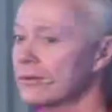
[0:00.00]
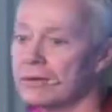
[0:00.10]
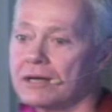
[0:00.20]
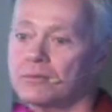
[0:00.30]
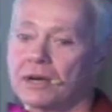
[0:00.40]

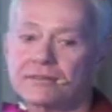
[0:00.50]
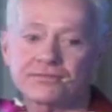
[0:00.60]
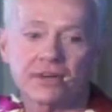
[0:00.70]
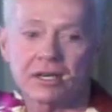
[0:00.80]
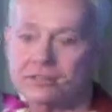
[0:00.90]
Well, one
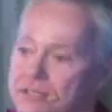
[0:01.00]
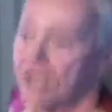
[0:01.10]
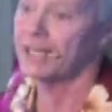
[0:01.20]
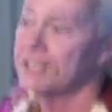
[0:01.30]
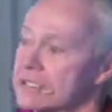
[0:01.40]
frog
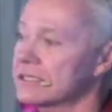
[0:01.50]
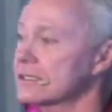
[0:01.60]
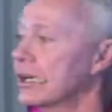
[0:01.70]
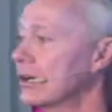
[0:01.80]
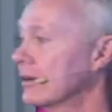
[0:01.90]
tried, and he
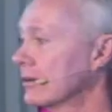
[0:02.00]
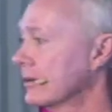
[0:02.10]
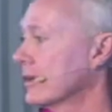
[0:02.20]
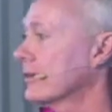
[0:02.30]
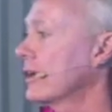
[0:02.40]
says,
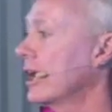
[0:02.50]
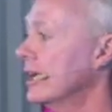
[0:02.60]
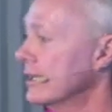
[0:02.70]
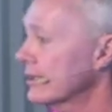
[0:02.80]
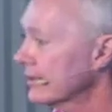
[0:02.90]
oh, they're
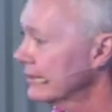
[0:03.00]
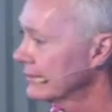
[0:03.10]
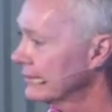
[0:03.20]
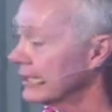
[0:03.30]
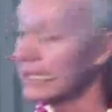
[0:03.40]
right.
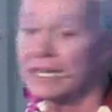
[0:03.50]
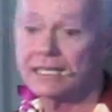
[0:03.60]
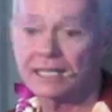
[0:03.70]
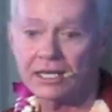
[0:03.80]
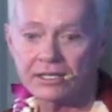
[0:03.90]
And he
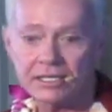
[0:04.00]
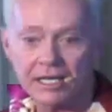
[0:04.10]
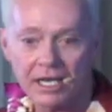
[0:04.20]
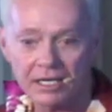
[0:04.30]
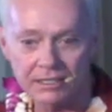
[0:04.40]
laid down, and he
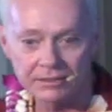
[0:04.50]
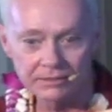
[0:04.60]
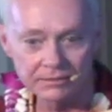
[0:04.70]
died.